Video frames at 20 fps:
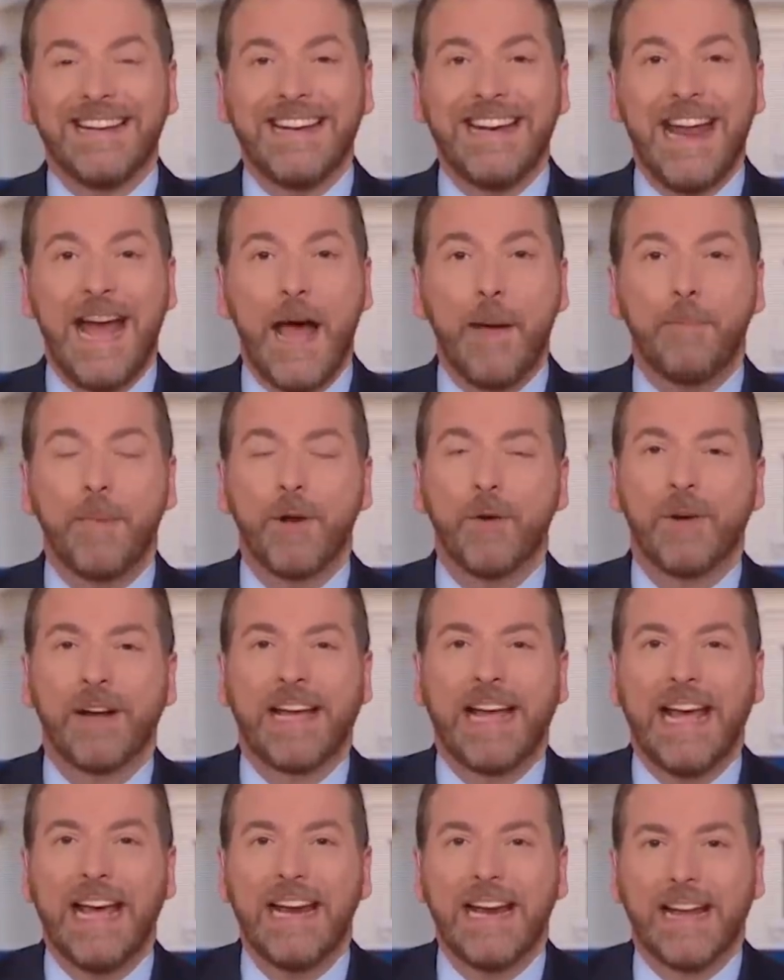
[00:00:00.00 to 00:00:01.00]
didn't happen
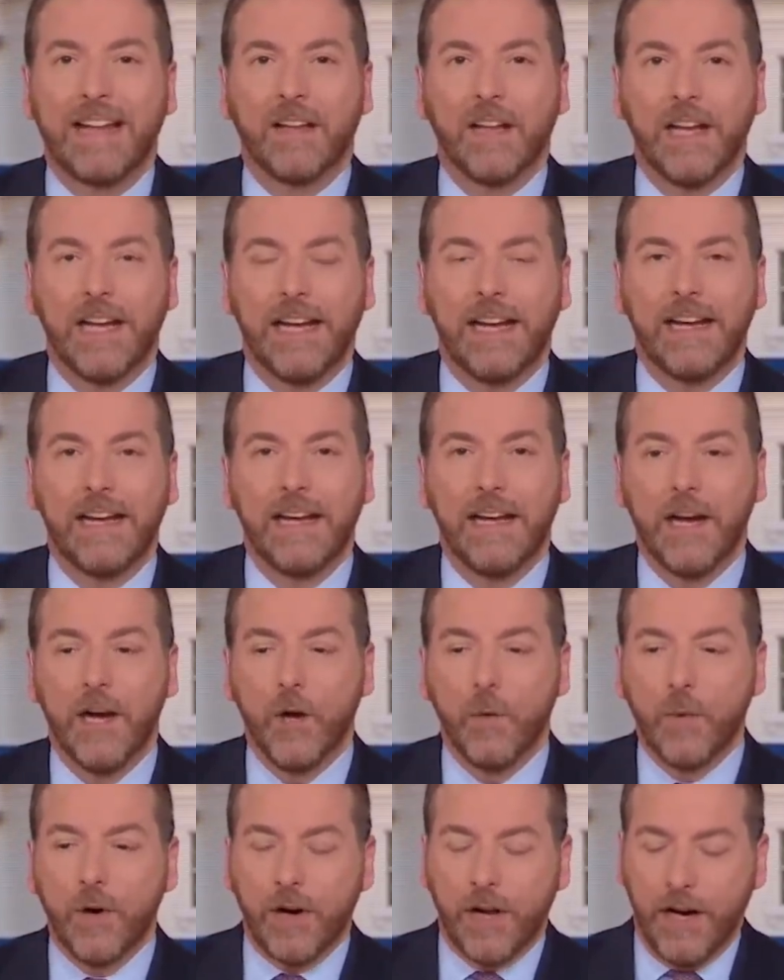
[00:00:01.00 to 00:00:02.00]
organically. You
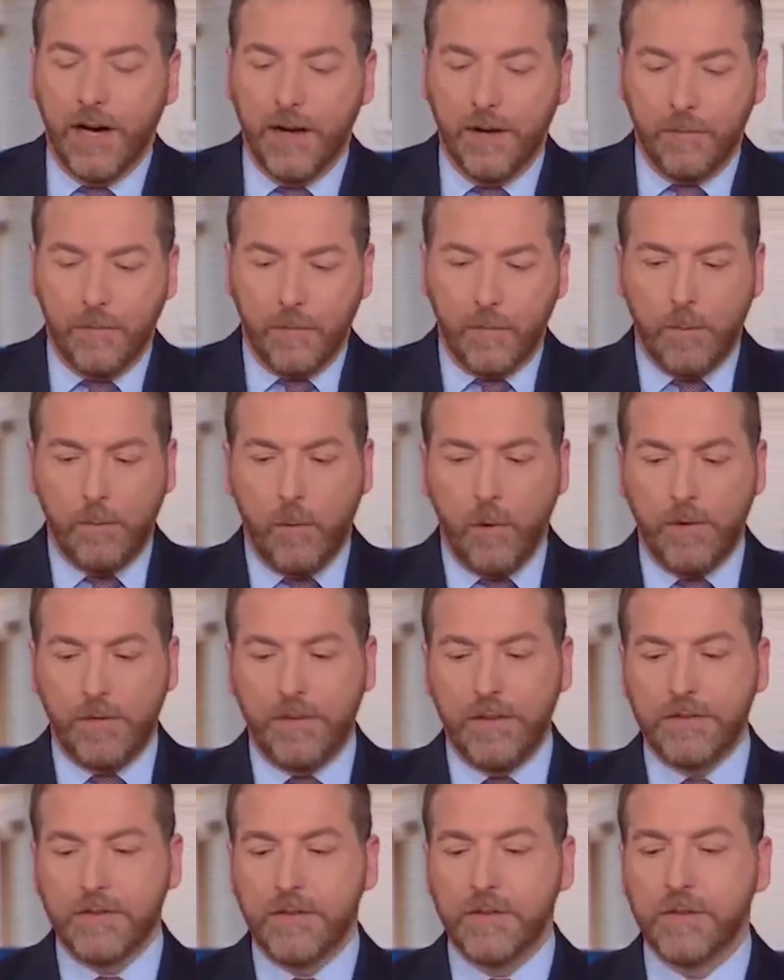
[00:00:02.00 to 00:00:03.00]
know, we're going to report
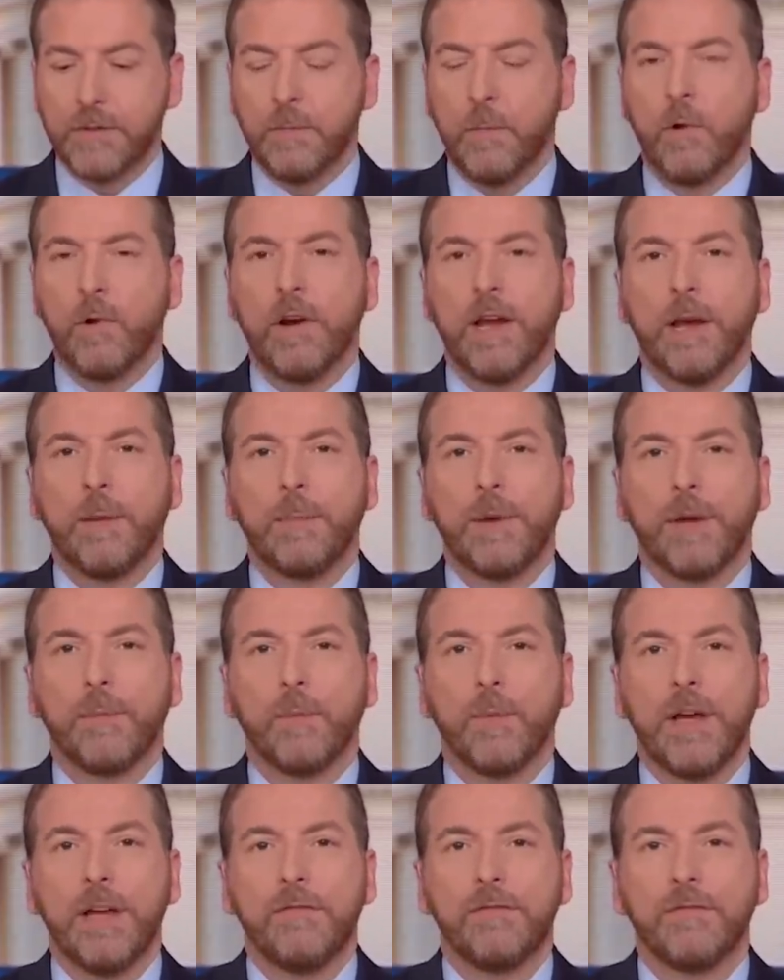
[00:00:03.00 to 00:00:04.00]
this morning,
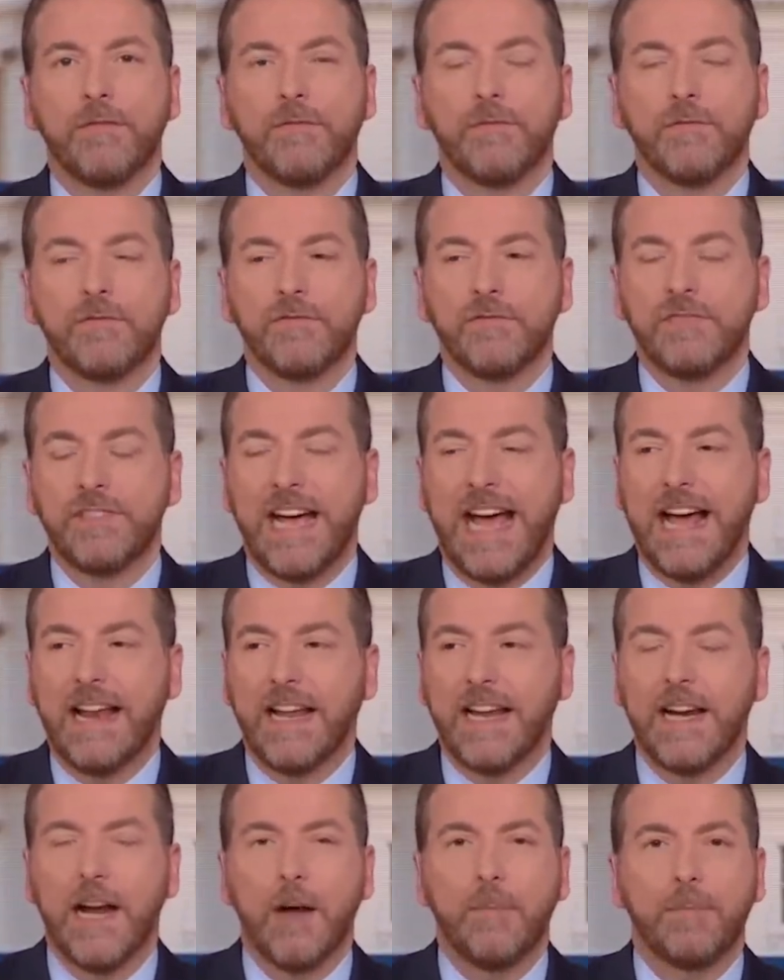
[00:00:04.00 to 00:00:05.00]
but we've
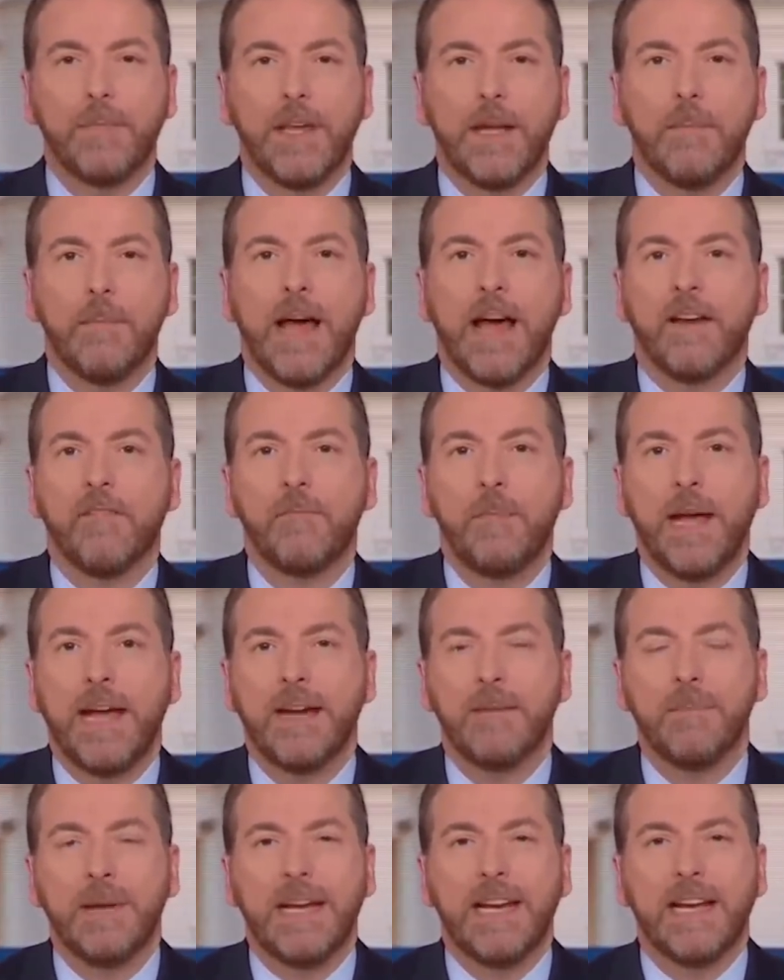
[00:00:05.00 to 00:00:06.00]
tallied up the amount of
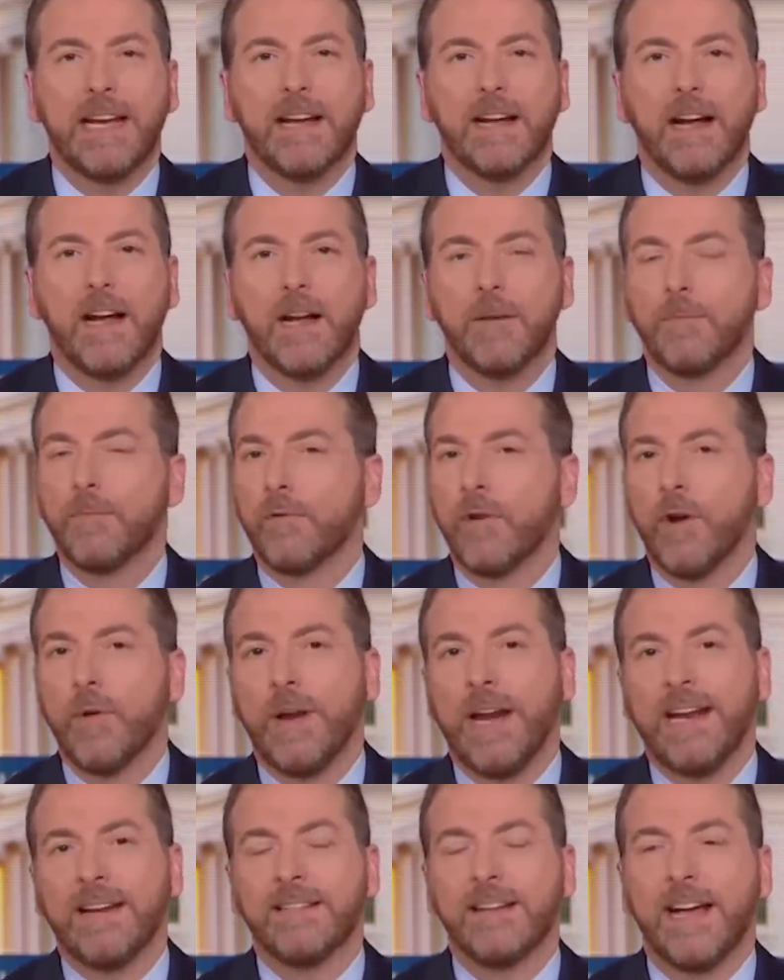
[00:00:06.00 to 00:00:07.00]
paid media on pro
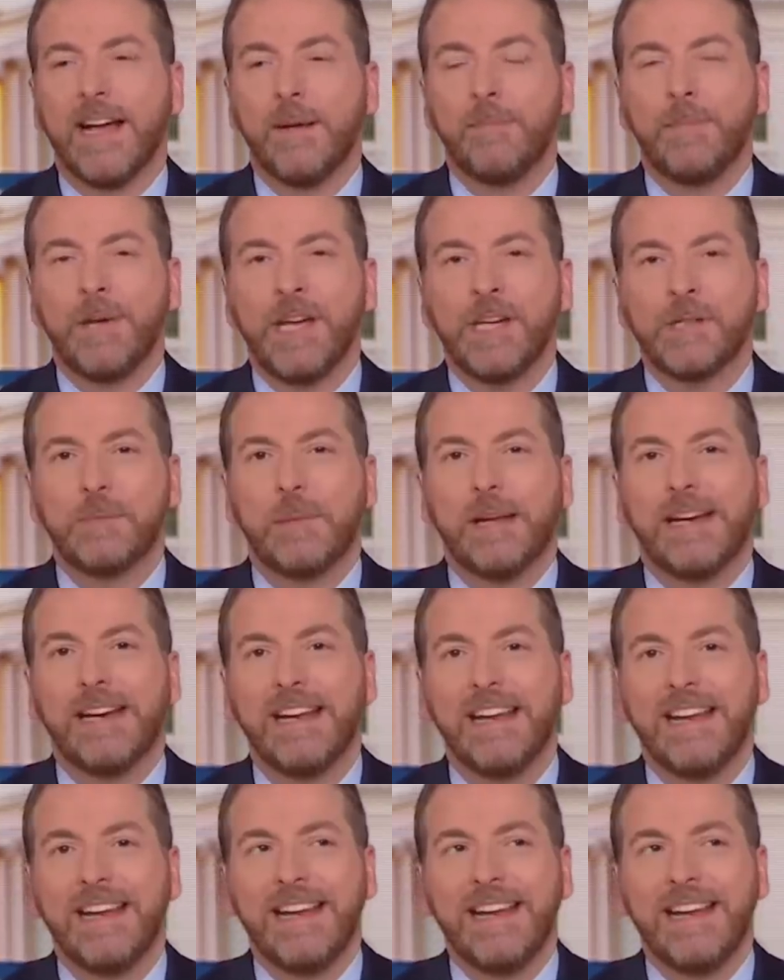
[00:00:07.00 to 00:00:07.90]
and anti-impeachment.